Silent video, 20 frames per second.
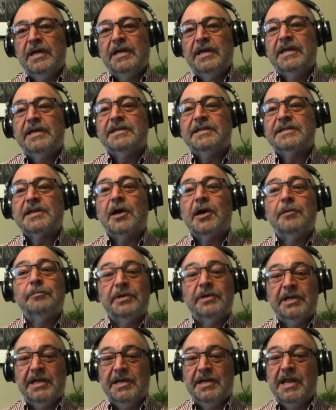his
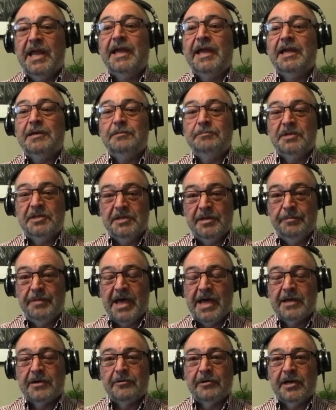company name in the
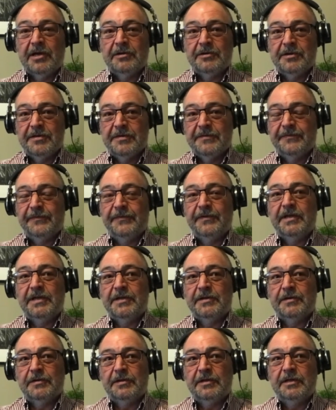background of the
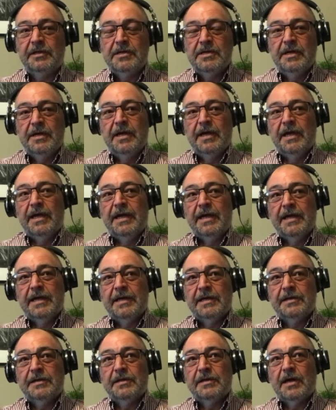field. And